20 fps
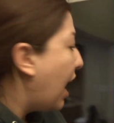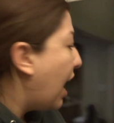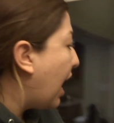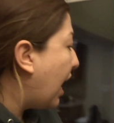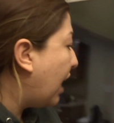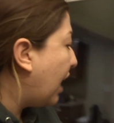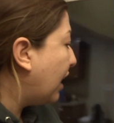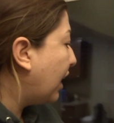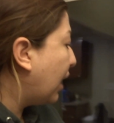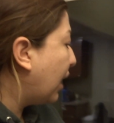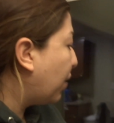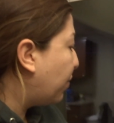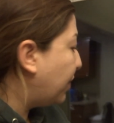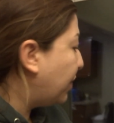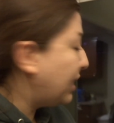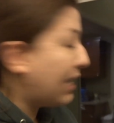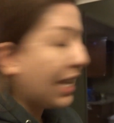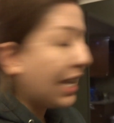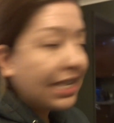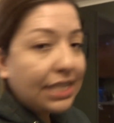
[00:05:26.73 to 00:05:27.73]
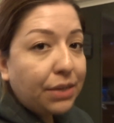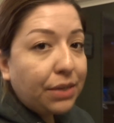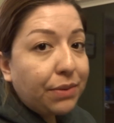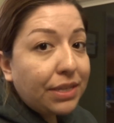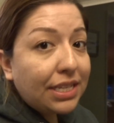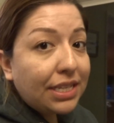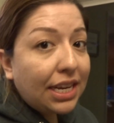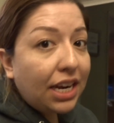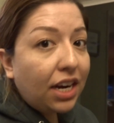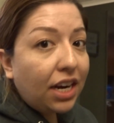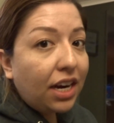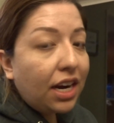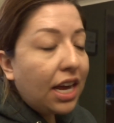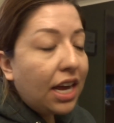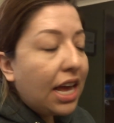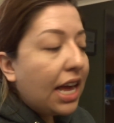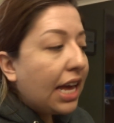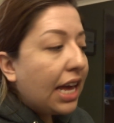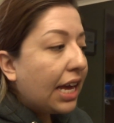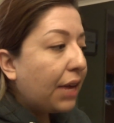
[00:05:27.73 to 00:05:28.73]
And like when Daisy was here,
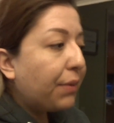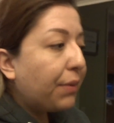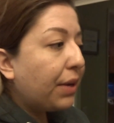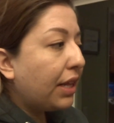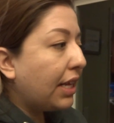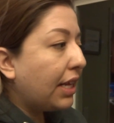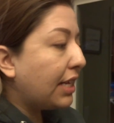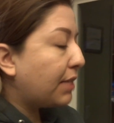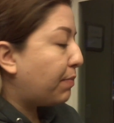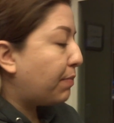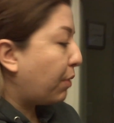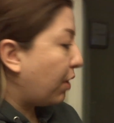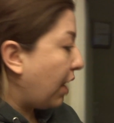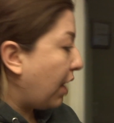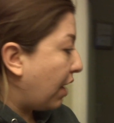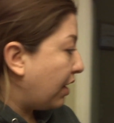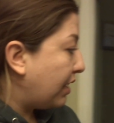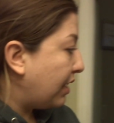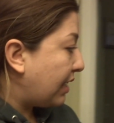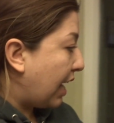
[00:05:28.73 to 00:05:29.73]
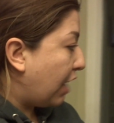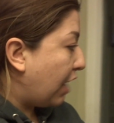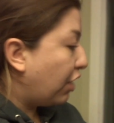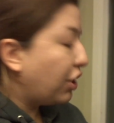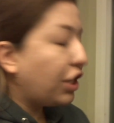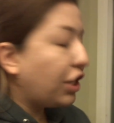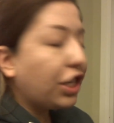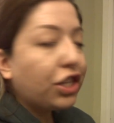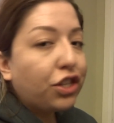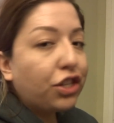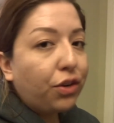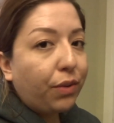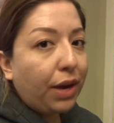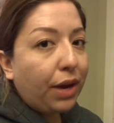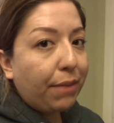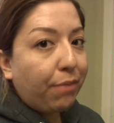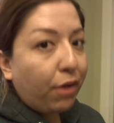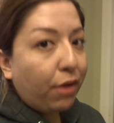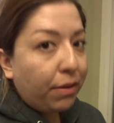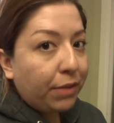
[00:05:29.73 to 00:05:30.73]
he would at least burn out his energy. So when
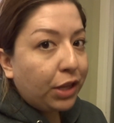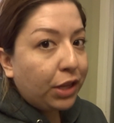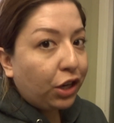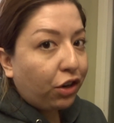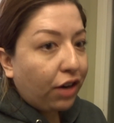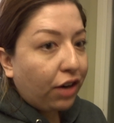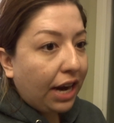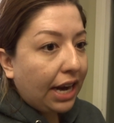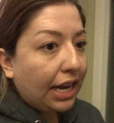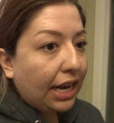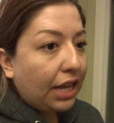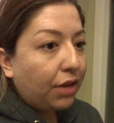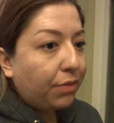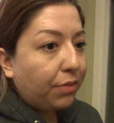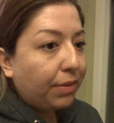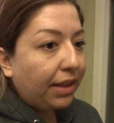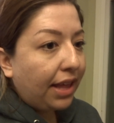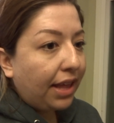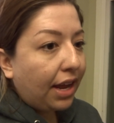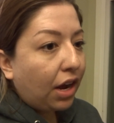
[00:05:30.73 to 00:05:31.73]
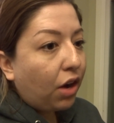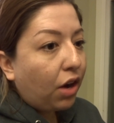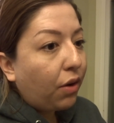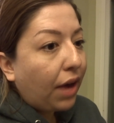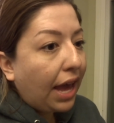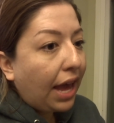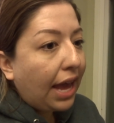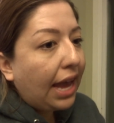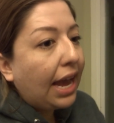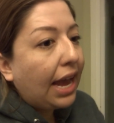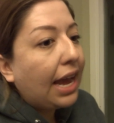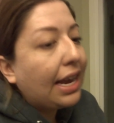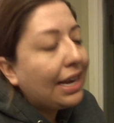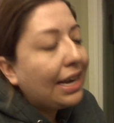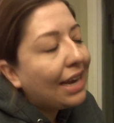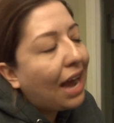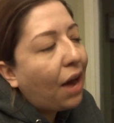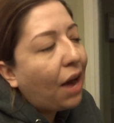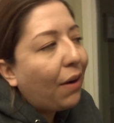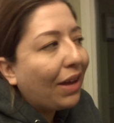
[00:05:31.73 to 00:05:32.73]
I put him in the crate, he'd be like, okay,
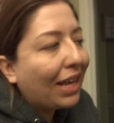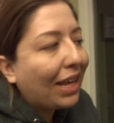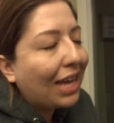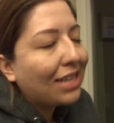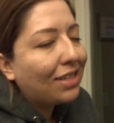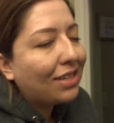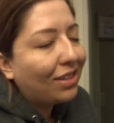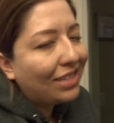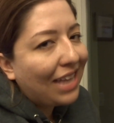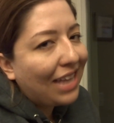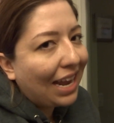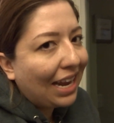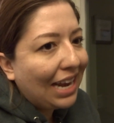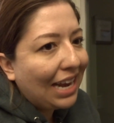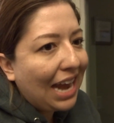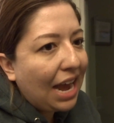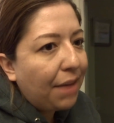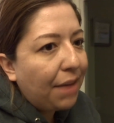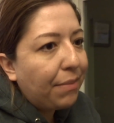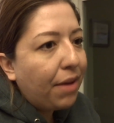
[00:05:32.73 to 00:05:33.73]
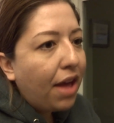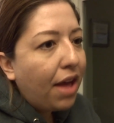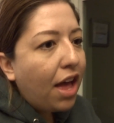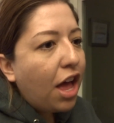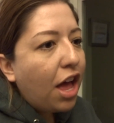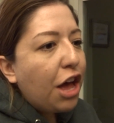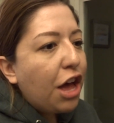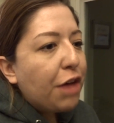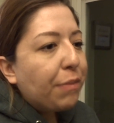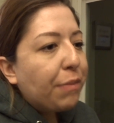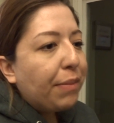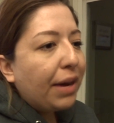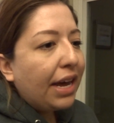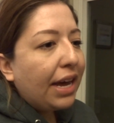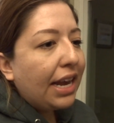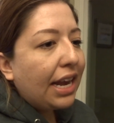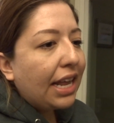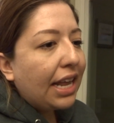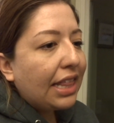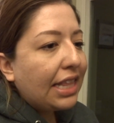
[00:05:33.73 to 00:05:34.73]
now I guess I'll take a nap.
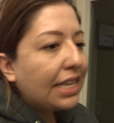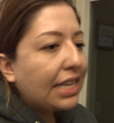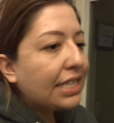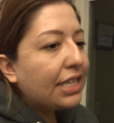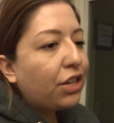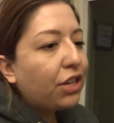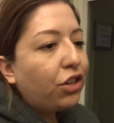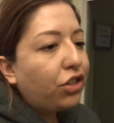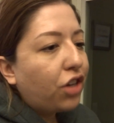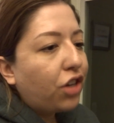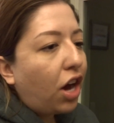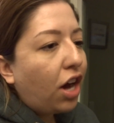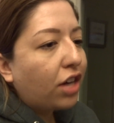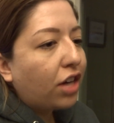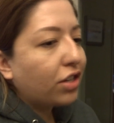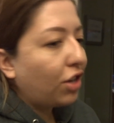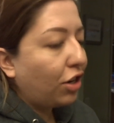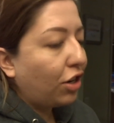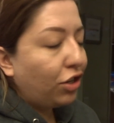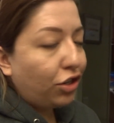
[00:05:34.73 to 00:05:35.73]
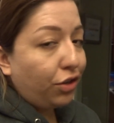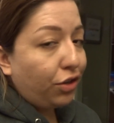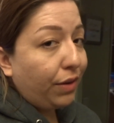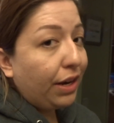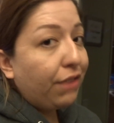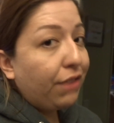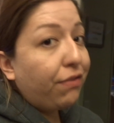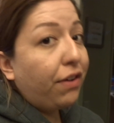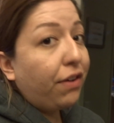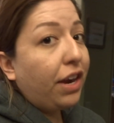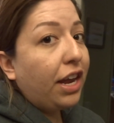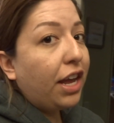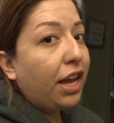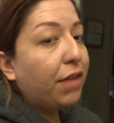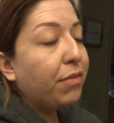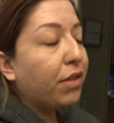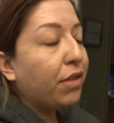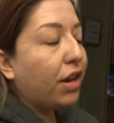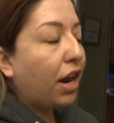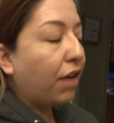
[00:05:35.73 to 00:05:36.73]
But these little dogs aren't doing it for
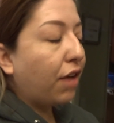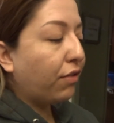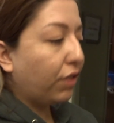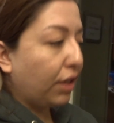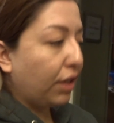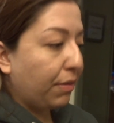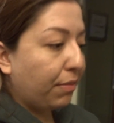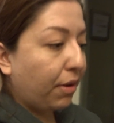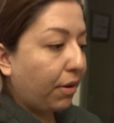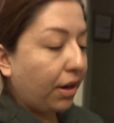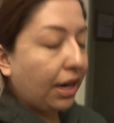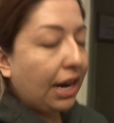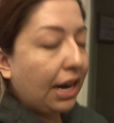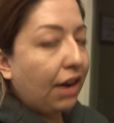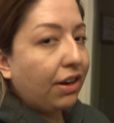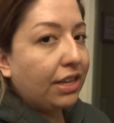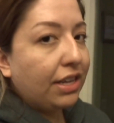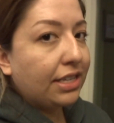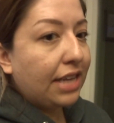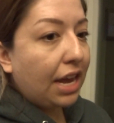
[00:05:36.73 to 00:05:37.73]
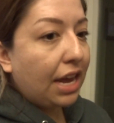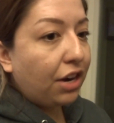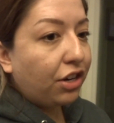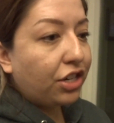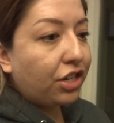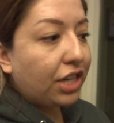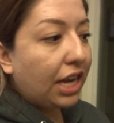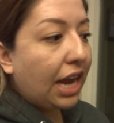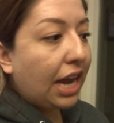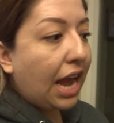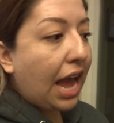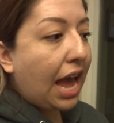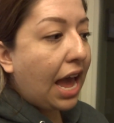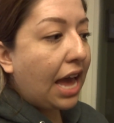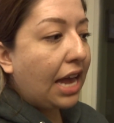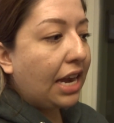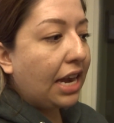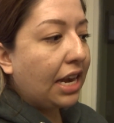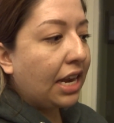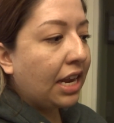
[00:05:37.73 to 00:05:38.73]
him. They're not really burning down his energy.
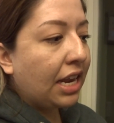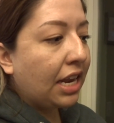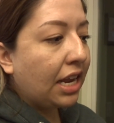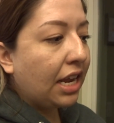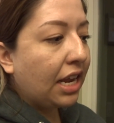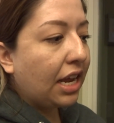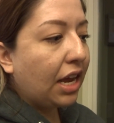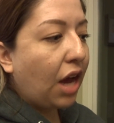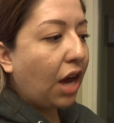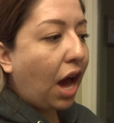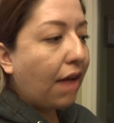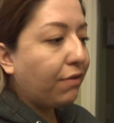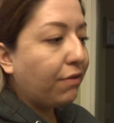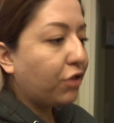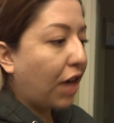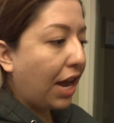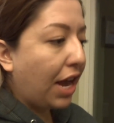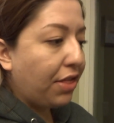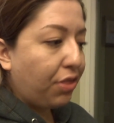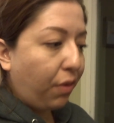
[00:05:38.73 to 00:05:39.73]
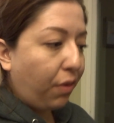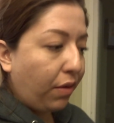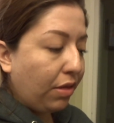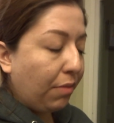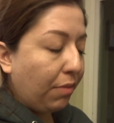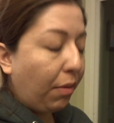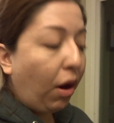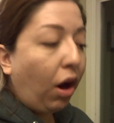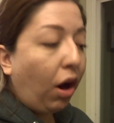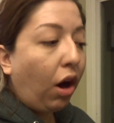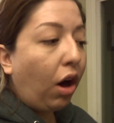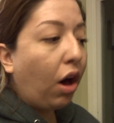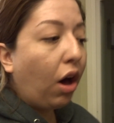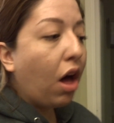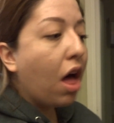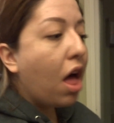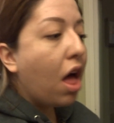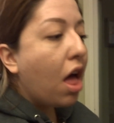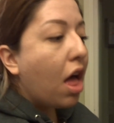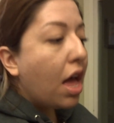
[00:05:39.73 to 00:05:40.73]
And I've tried throwing the
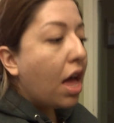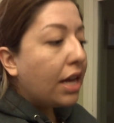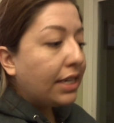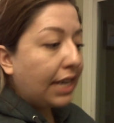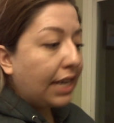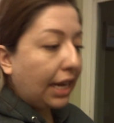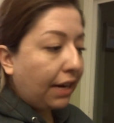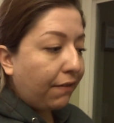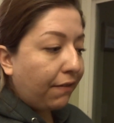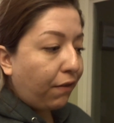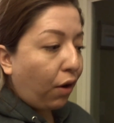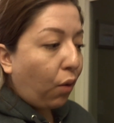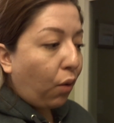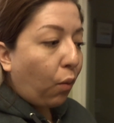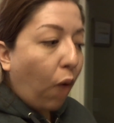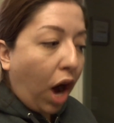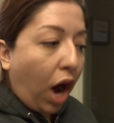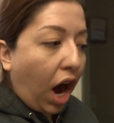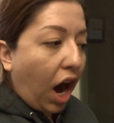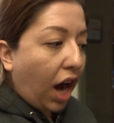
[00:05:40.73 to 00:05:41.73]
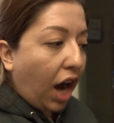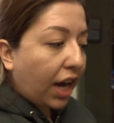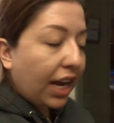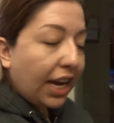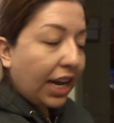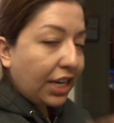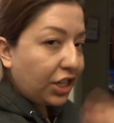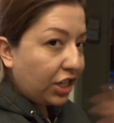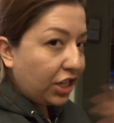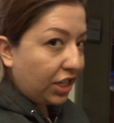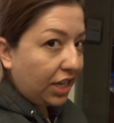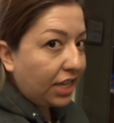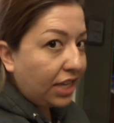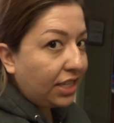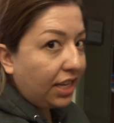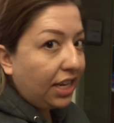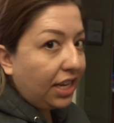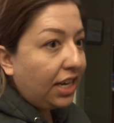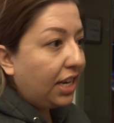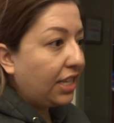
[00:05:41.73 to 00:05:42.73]
ball, taking him for a walk. It just
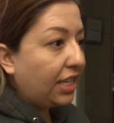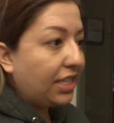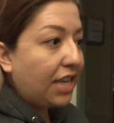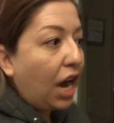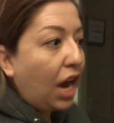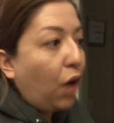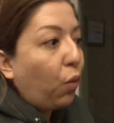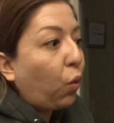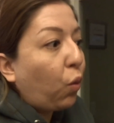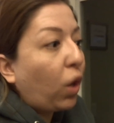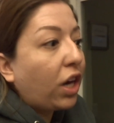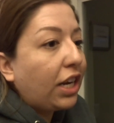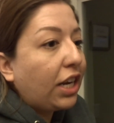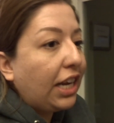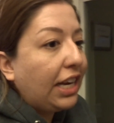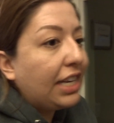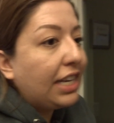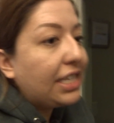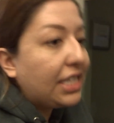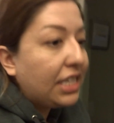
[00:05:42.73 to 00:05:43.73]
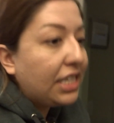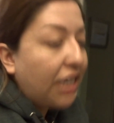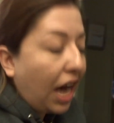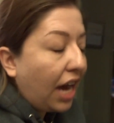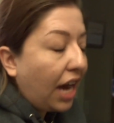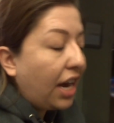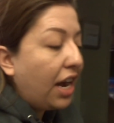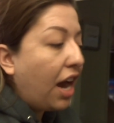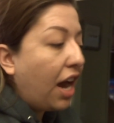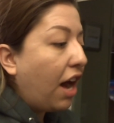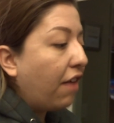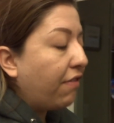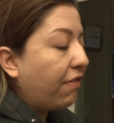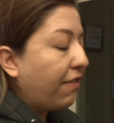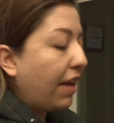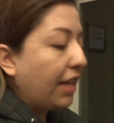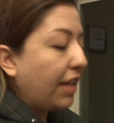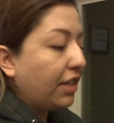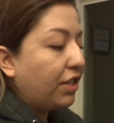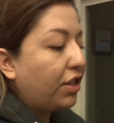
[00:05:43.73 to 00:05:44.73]
doesn't, it's not working. It's not enough.
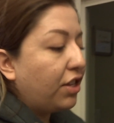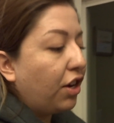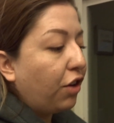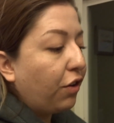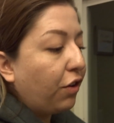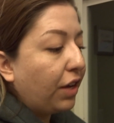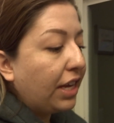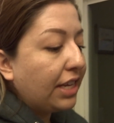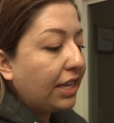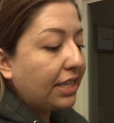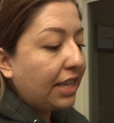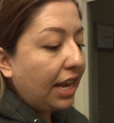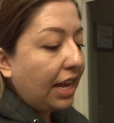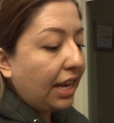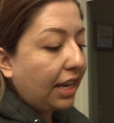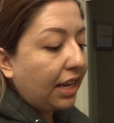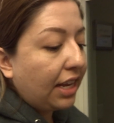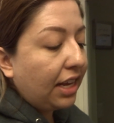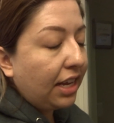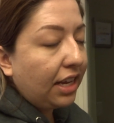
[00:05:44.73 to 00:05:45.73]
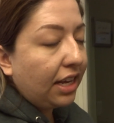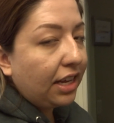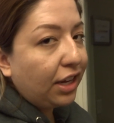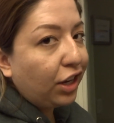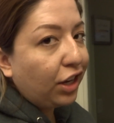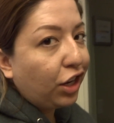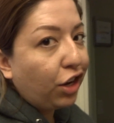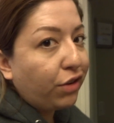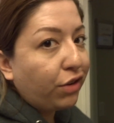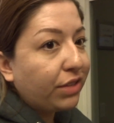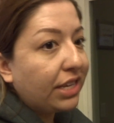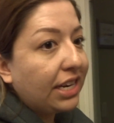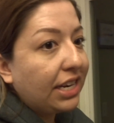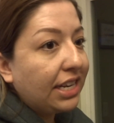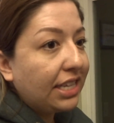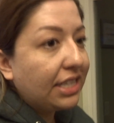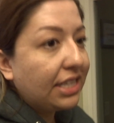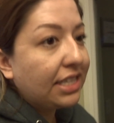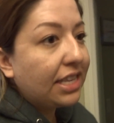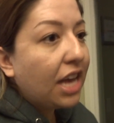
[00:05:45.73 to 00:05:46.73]
And so he like goes in
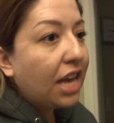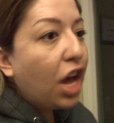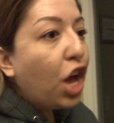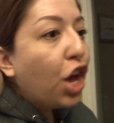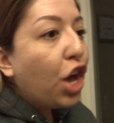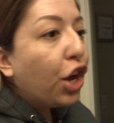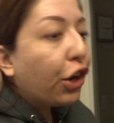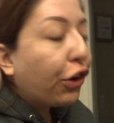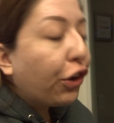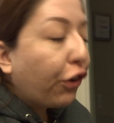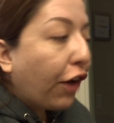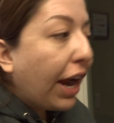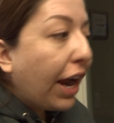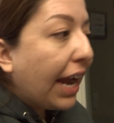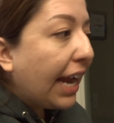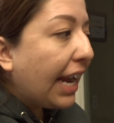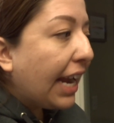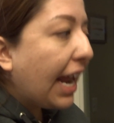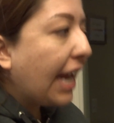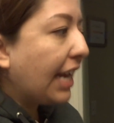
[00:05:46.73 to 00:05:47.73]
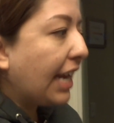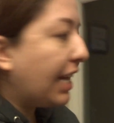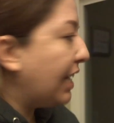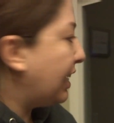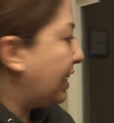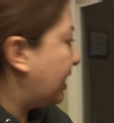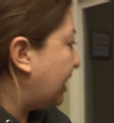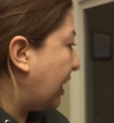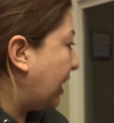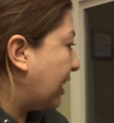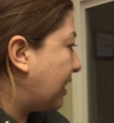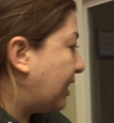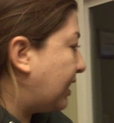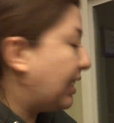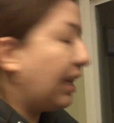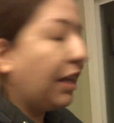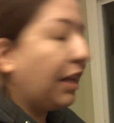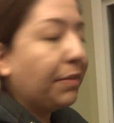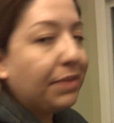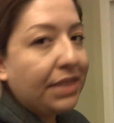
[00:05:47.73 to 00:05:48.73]
his crate and he's like
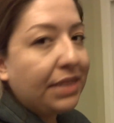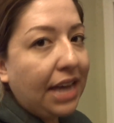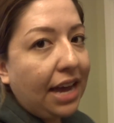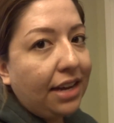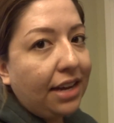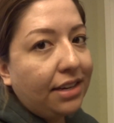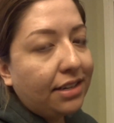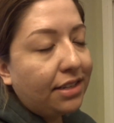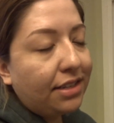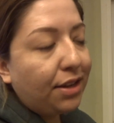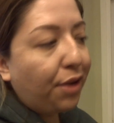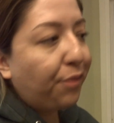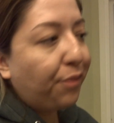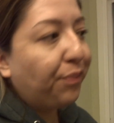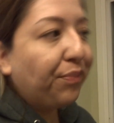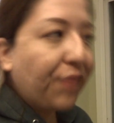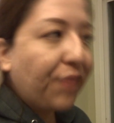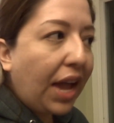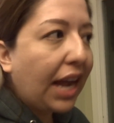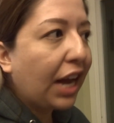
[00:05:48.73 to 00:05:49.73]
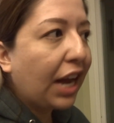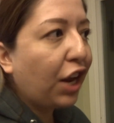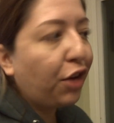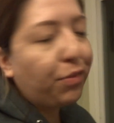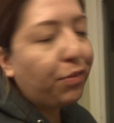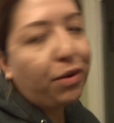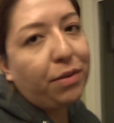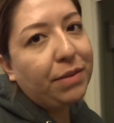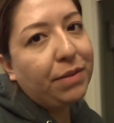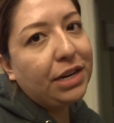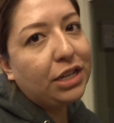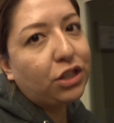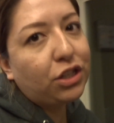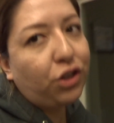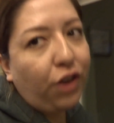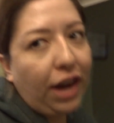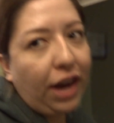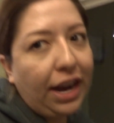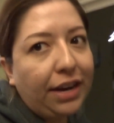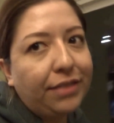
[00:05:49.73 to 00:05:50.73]
still upset. So I gotta go put him in this
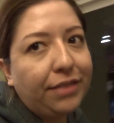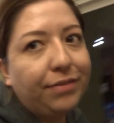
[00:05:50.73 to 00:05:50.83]
crate.